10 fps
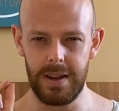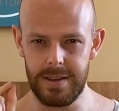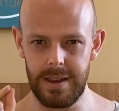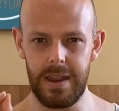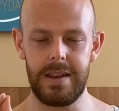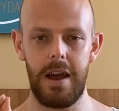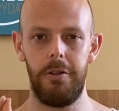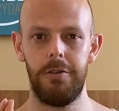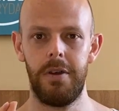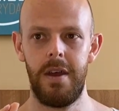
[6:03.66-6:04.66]
and
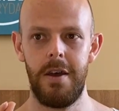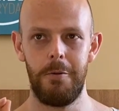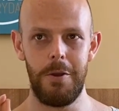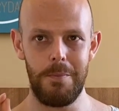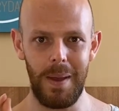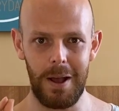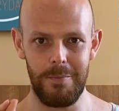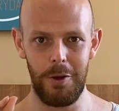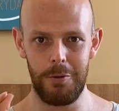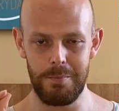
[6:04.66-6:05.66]
detailed, where you pick
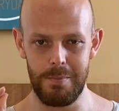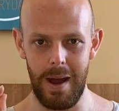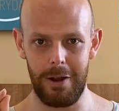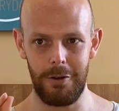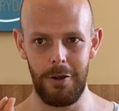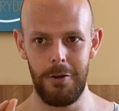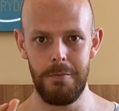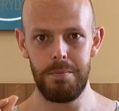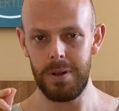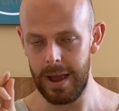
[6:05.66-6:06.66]
up those
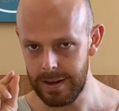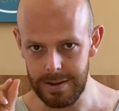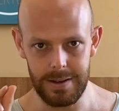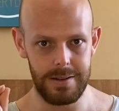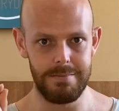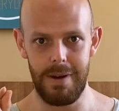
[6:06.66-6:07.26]
microplankton,